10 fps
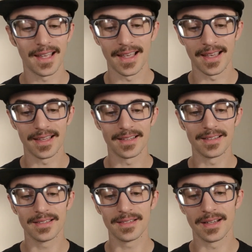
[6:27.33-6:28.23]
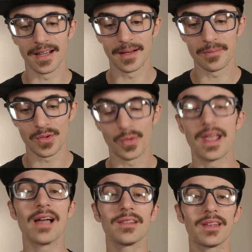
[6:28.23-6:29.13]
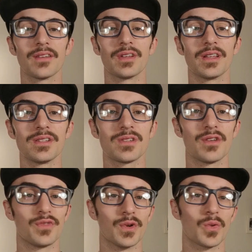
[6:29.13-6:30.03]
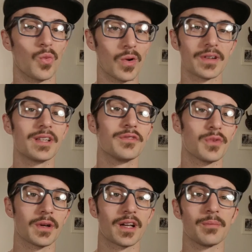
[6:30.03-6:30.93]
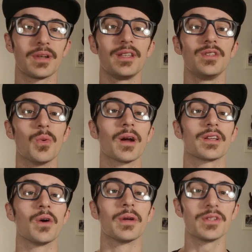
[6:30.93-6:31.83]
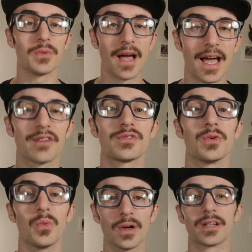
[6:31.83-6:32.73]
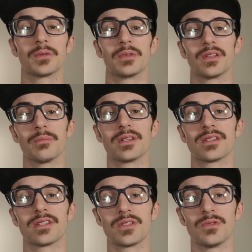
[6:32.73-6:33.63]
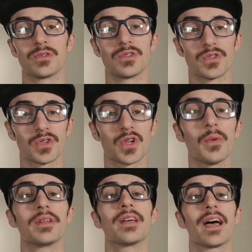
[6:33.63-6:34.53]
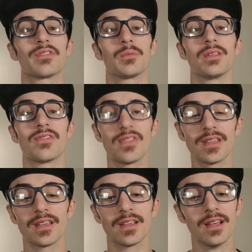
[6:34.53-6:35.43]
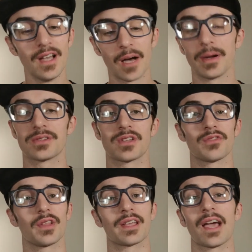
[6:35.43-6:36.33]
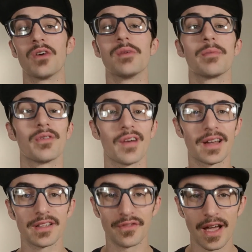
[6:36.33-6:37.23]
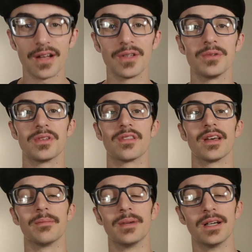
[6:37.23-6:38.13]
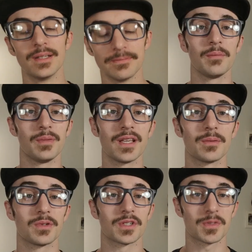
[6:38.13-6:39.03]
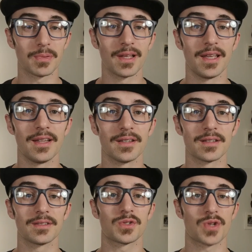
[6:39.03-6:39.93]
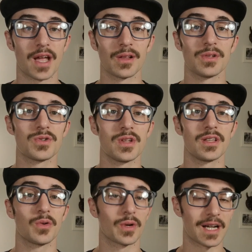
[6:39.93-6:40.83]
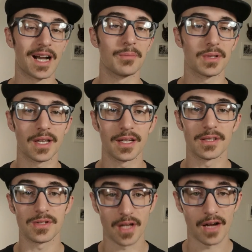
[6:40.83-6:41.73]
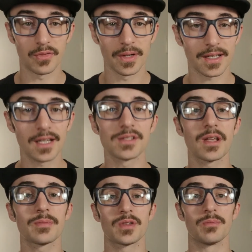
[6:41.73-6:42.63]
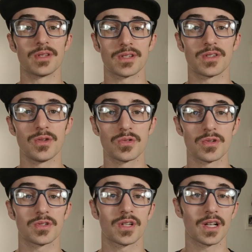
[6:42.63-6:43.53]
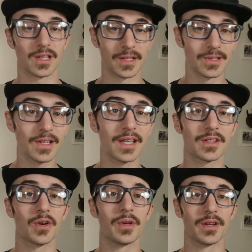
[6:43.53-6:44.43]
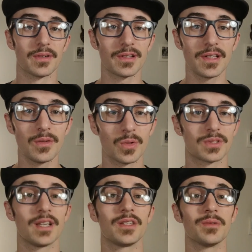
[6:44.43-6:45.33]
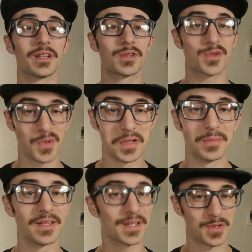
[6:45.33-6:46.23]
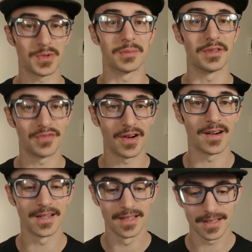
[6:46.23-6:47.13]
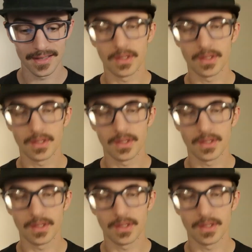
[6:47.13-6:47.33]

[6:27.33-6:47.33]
And um, the reality of it is, if you're working for a company, you are going to have to work with the business users. You're going to have to be thinking about stuff like how am I providing value to them? Being able to explain challenging or complicated software concepts to business users clearly and coherently will take you extremely, extremely far